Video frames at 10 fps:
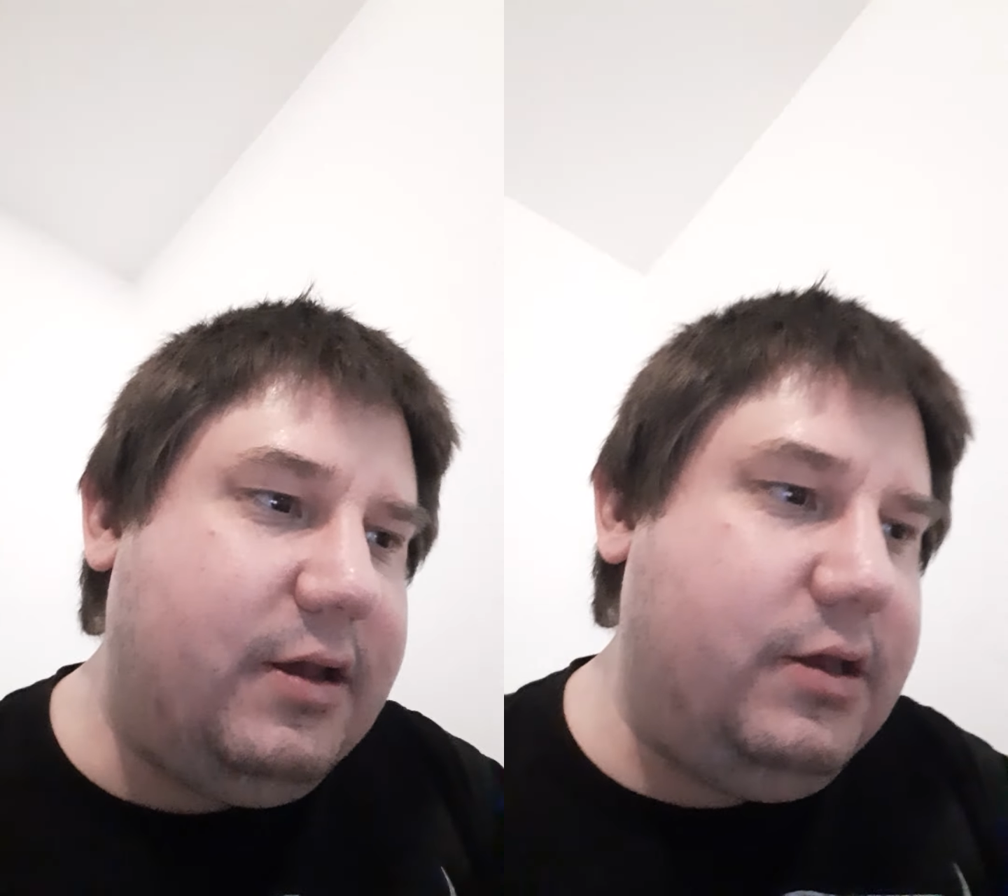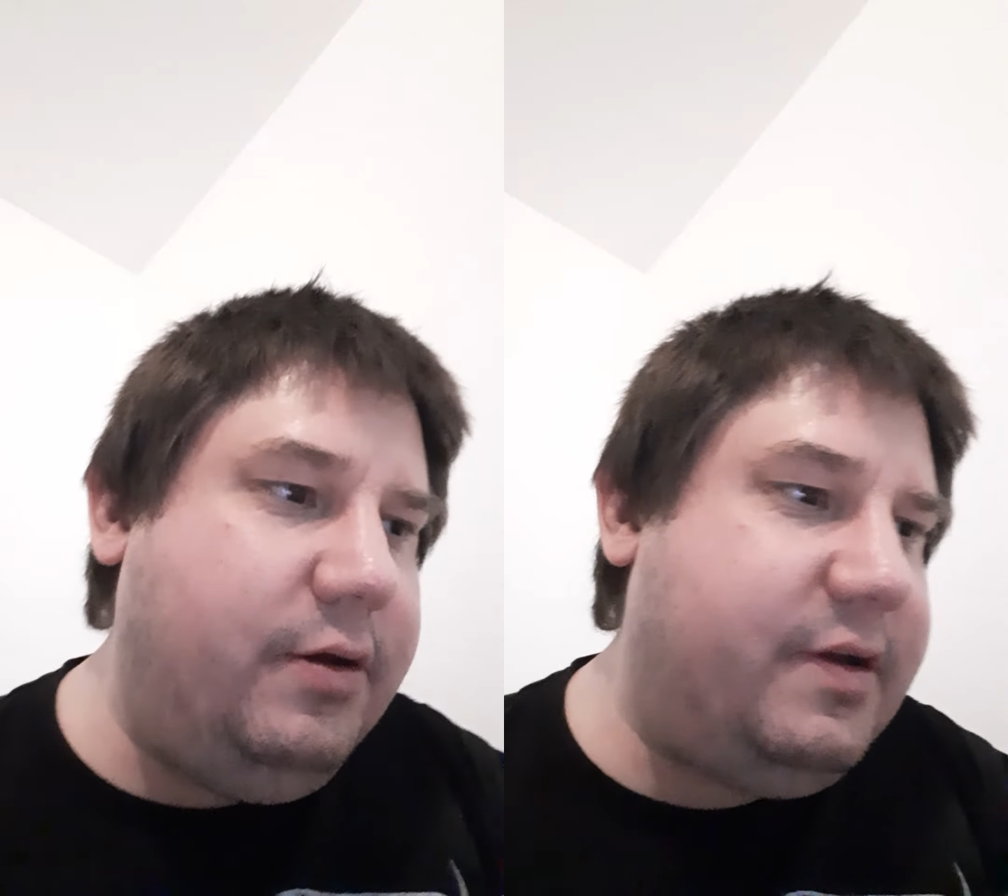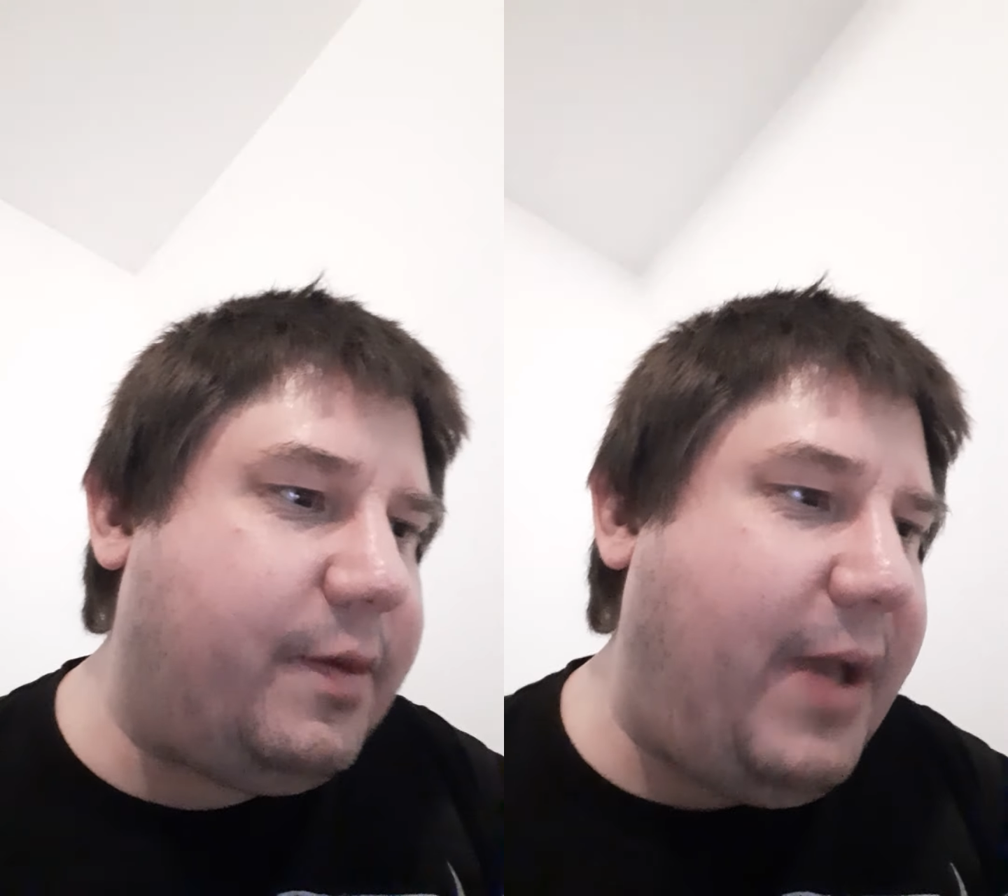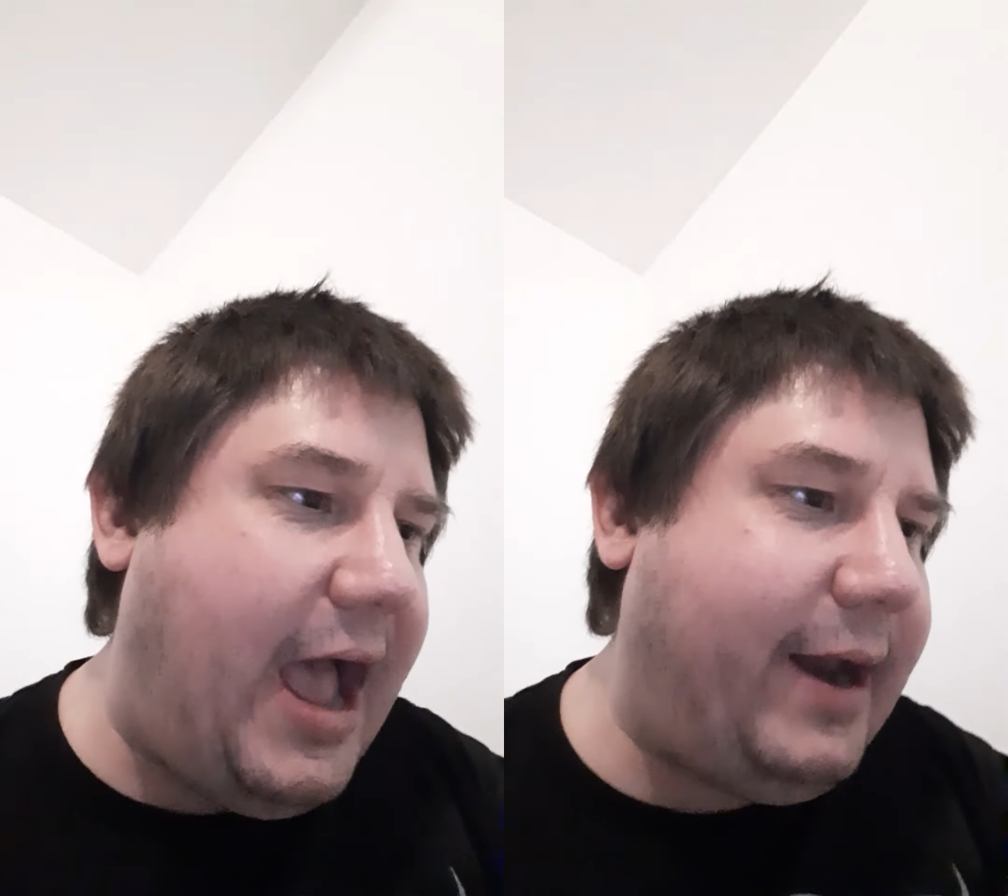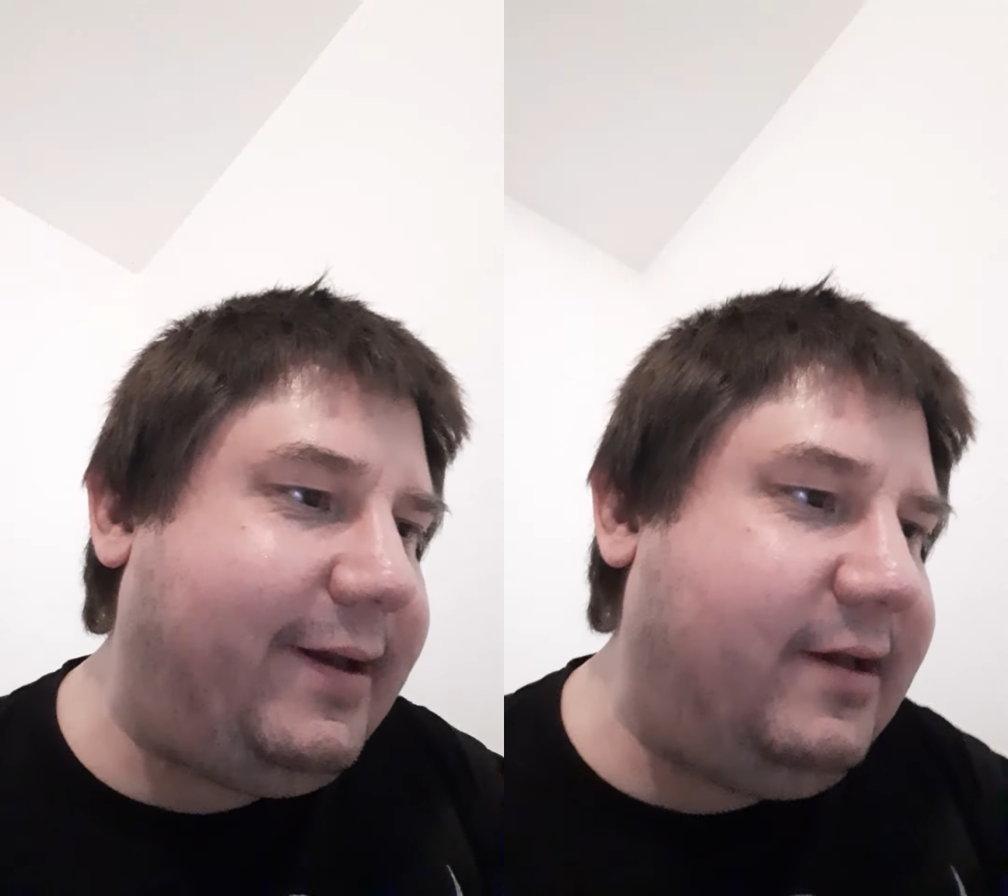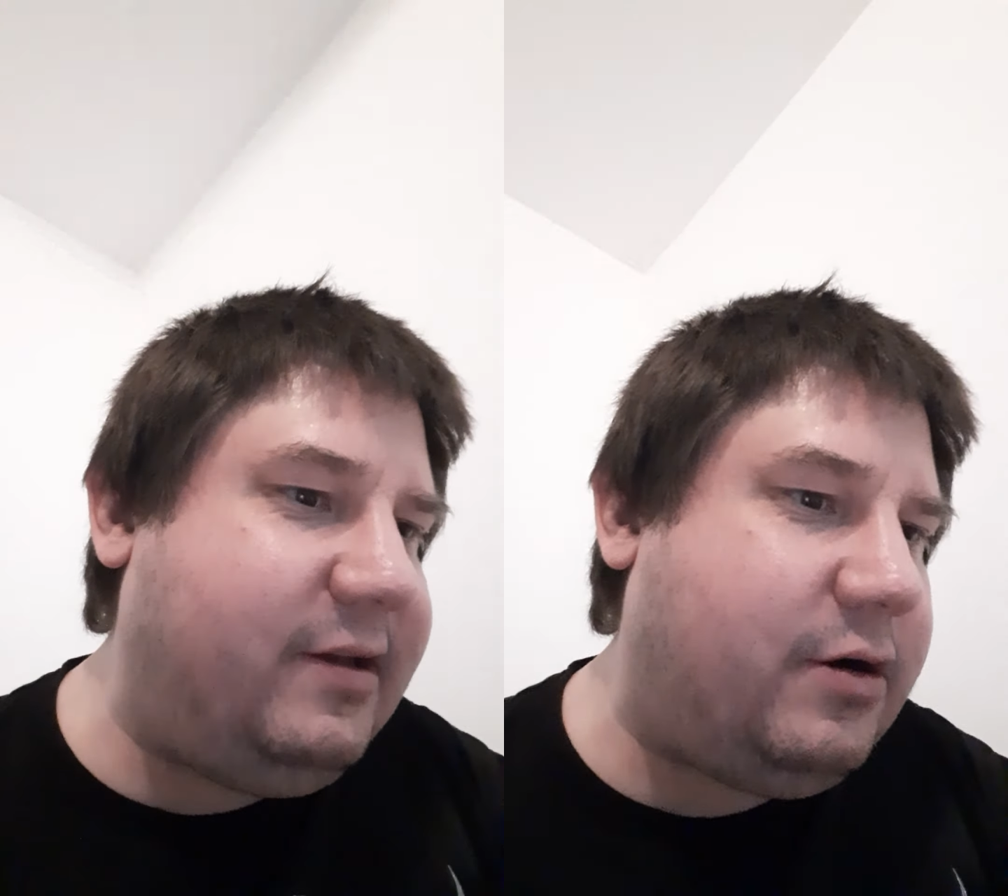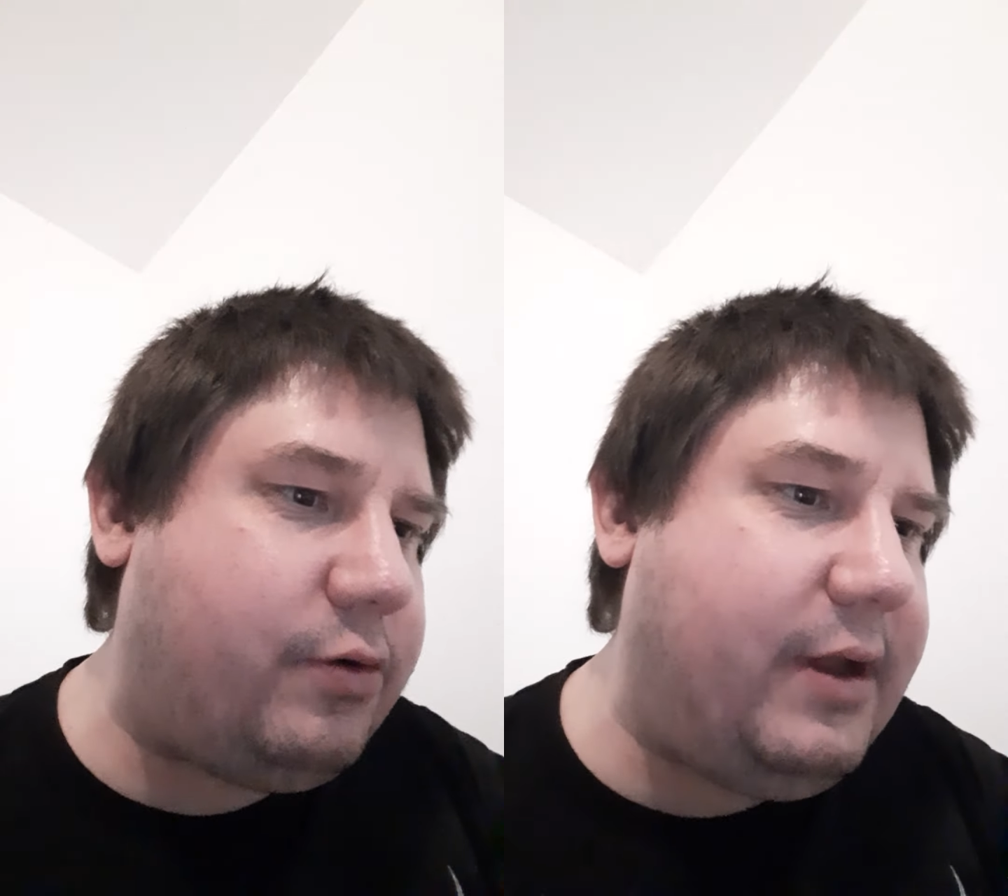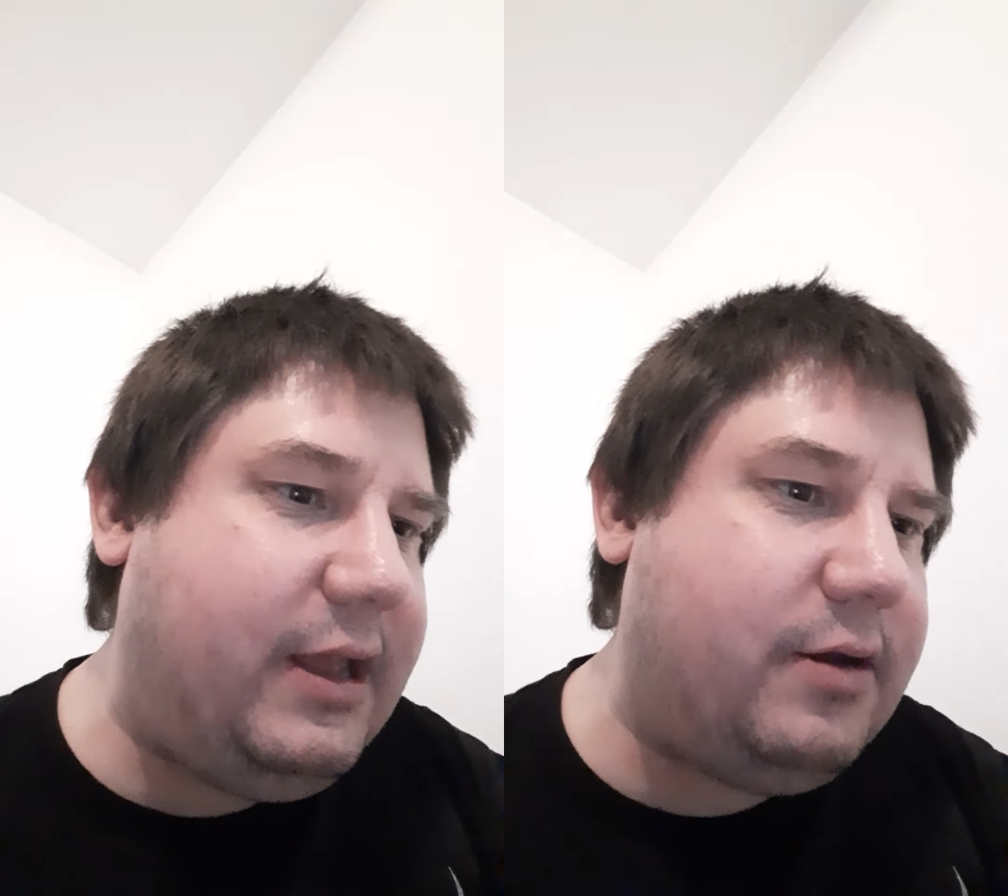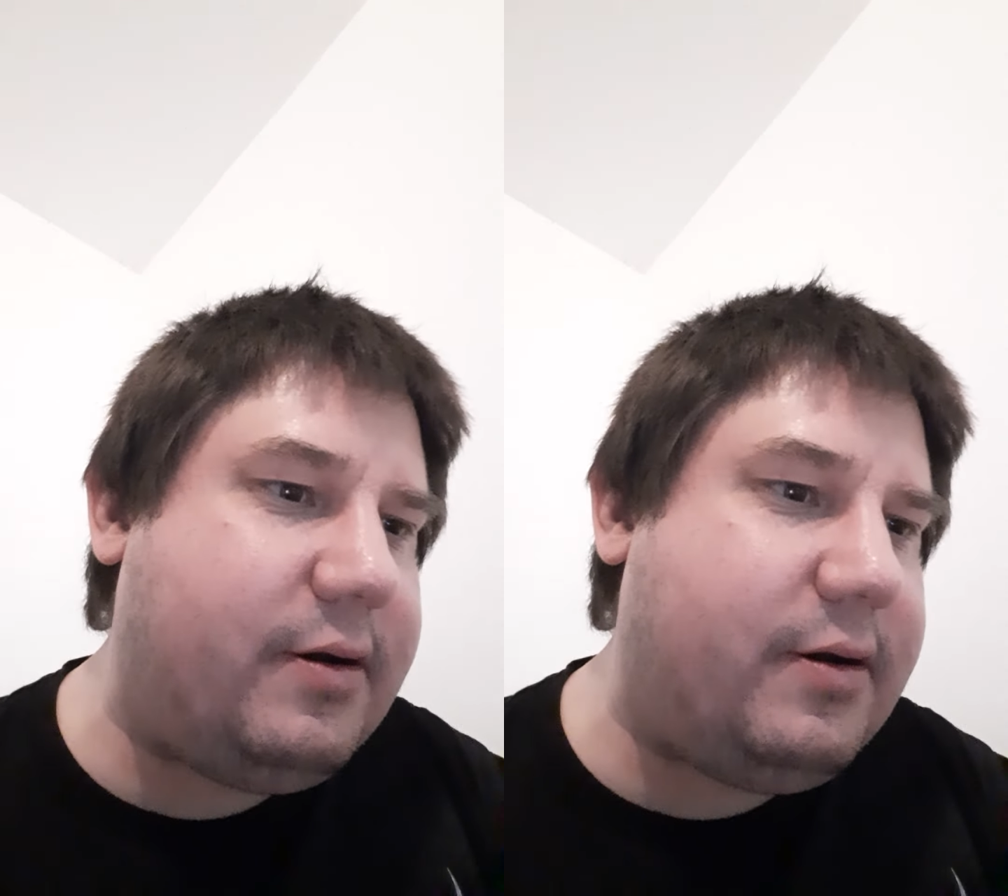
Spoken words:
Use your passion to create